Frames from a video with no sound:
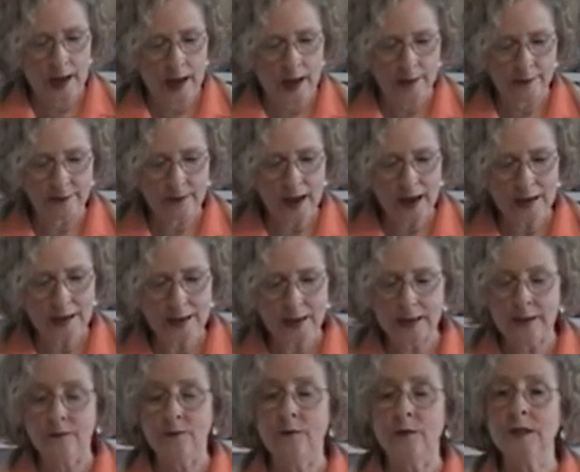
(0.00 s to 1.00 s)
And that
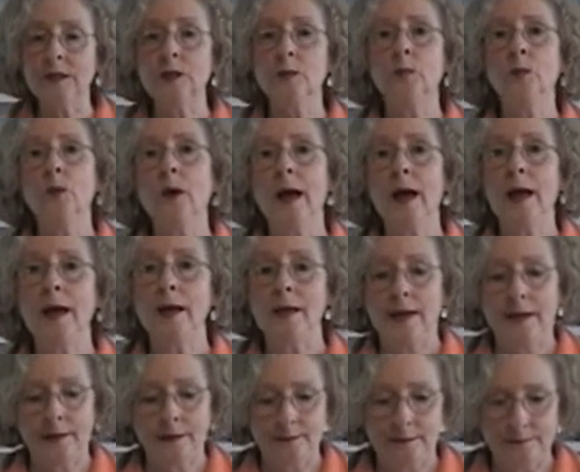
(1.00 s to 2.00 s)
invisible
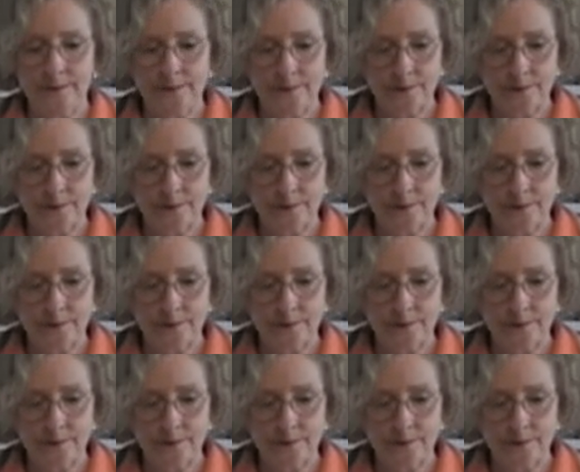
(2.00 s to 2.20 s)
hand